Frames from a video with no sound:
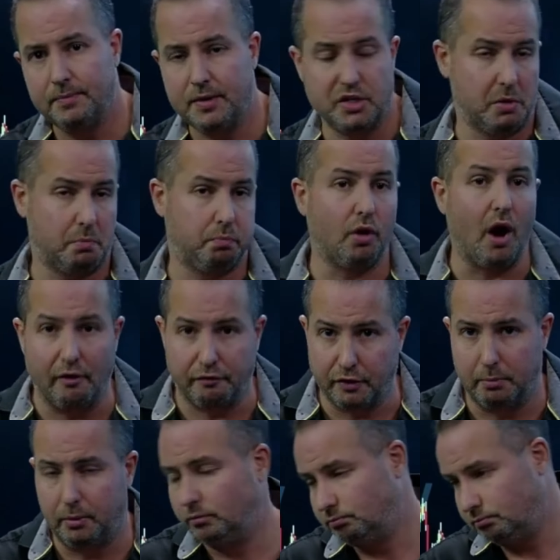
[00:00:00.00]
Is it
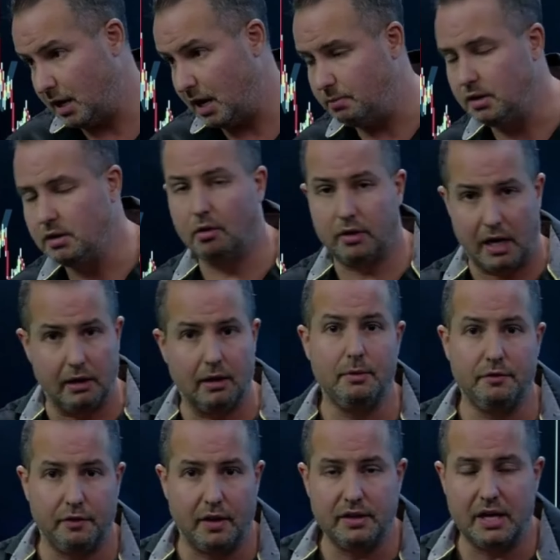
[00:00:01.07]
profitable? Maybe. Okay, let me
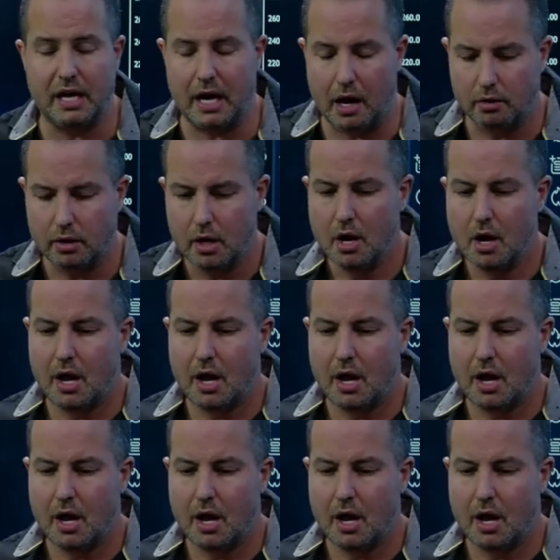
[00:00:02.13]
find that out.